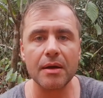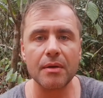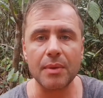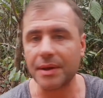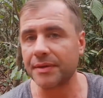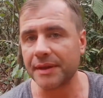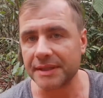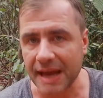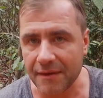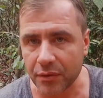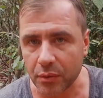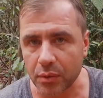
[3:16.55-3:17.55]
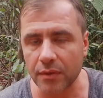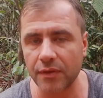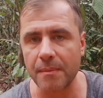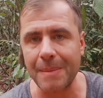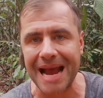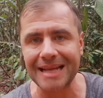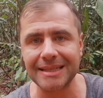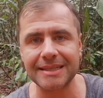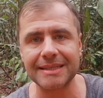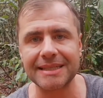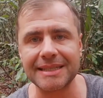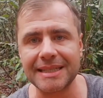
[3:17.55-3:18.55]
with the devil for bets
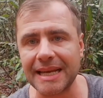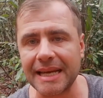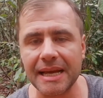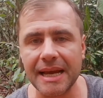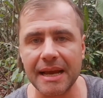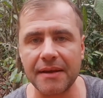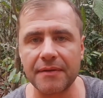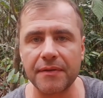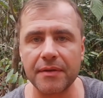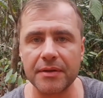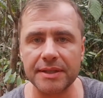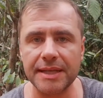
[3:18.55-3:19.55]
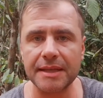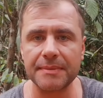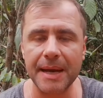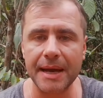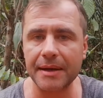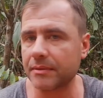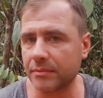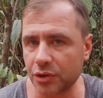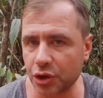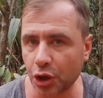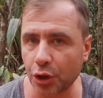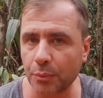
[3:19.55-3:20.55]
to see if said man,
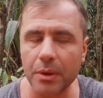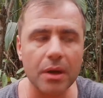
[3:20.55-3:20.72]
Job,